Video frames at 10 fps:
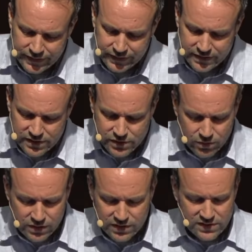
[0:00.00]
He says, don't
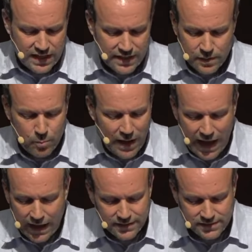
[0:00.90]
you just take the
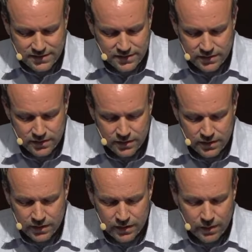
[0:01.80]
past
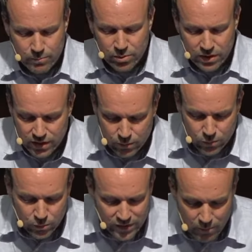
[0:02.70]
and put it in a
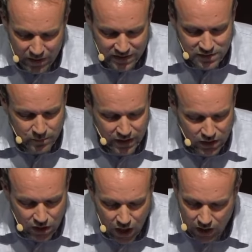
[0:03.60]
room in the basement
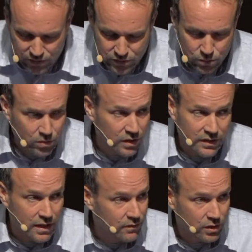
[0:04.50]
and lock the door and
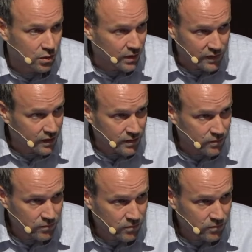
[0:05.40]
never go in there?